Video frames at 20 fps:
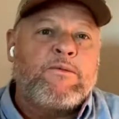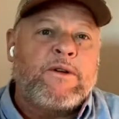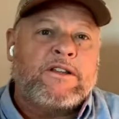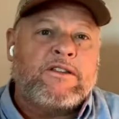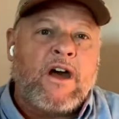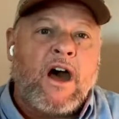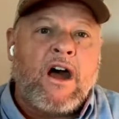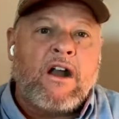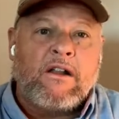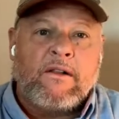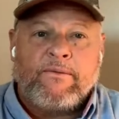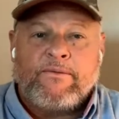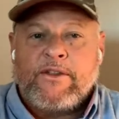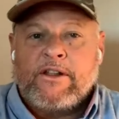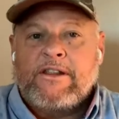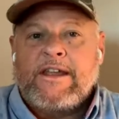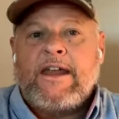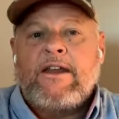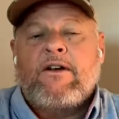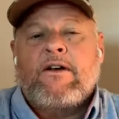Lou McDonald,
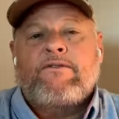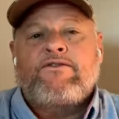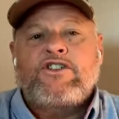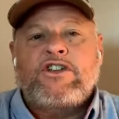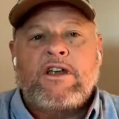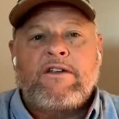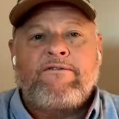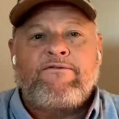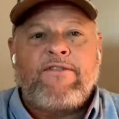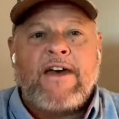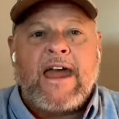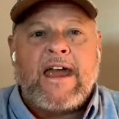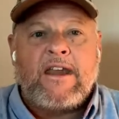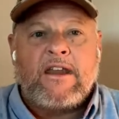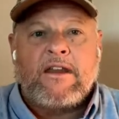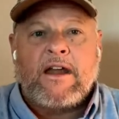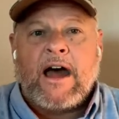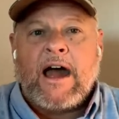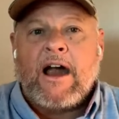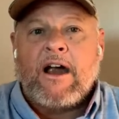the leader of Sinn
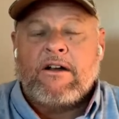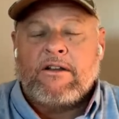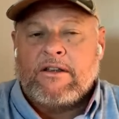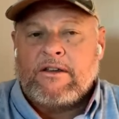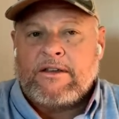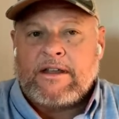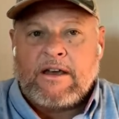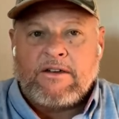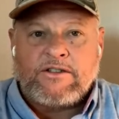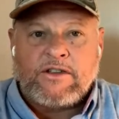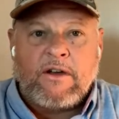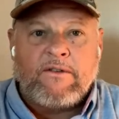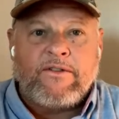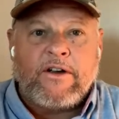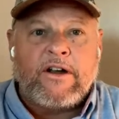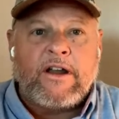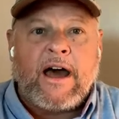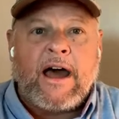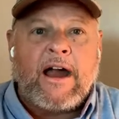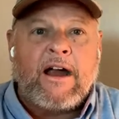Féin in Ireland. I was
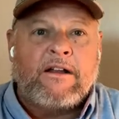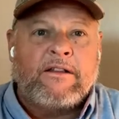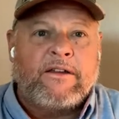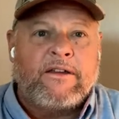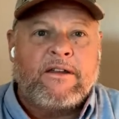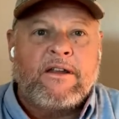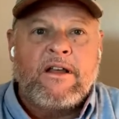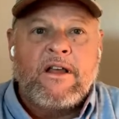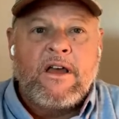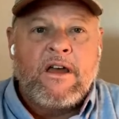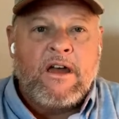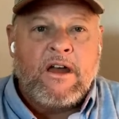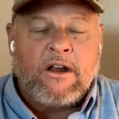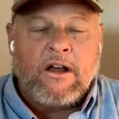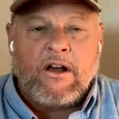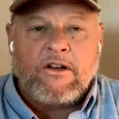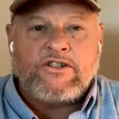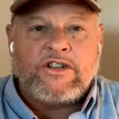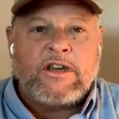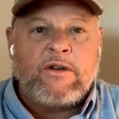over in Ireland.
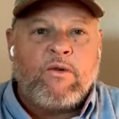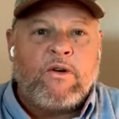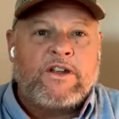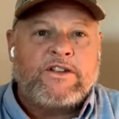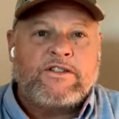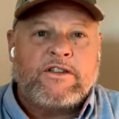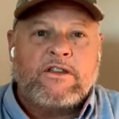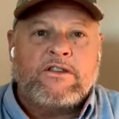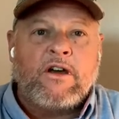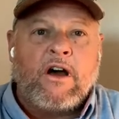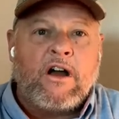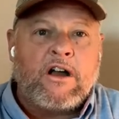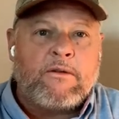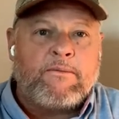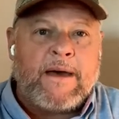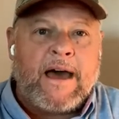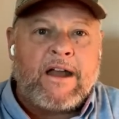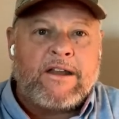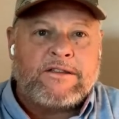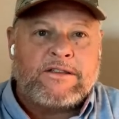And all she wants to talk
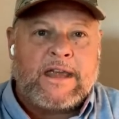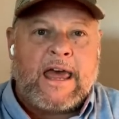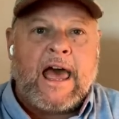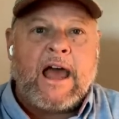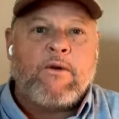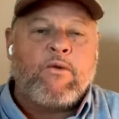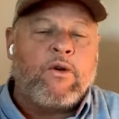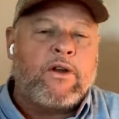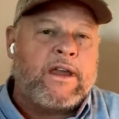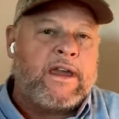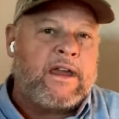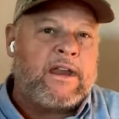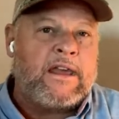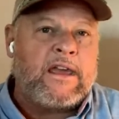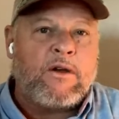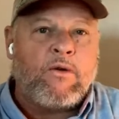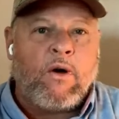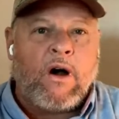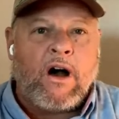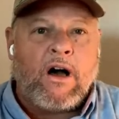about is equity
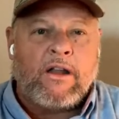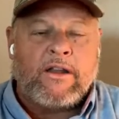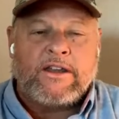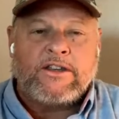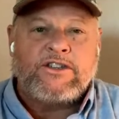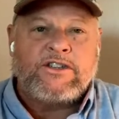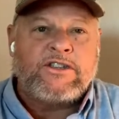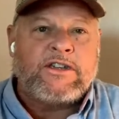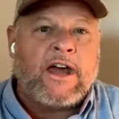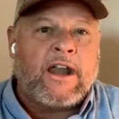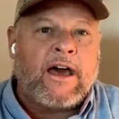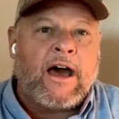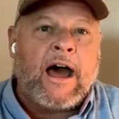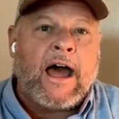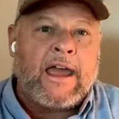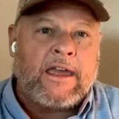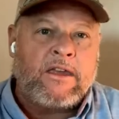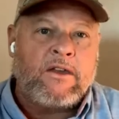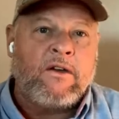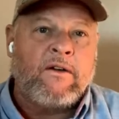and equality. She's got an
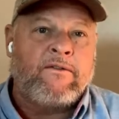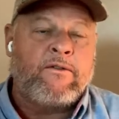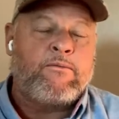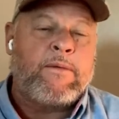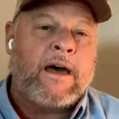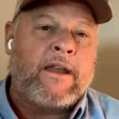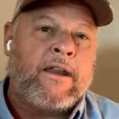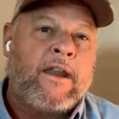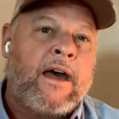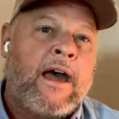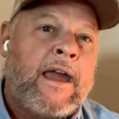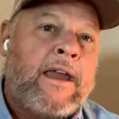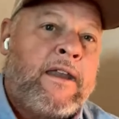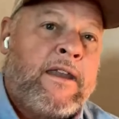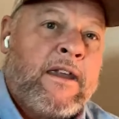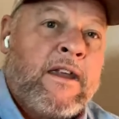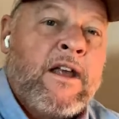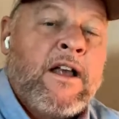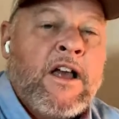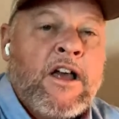I Q of about
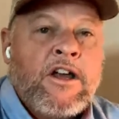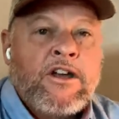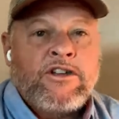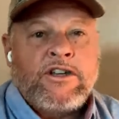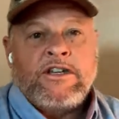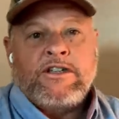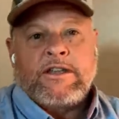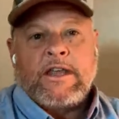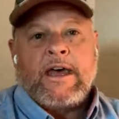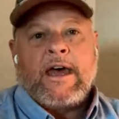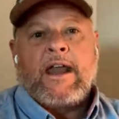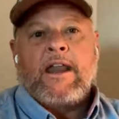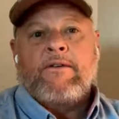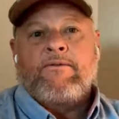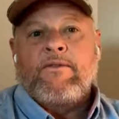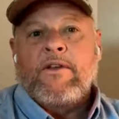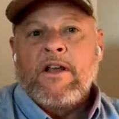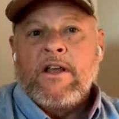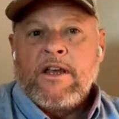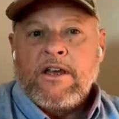ninety. She's the head
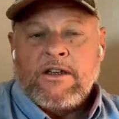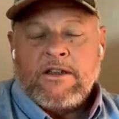of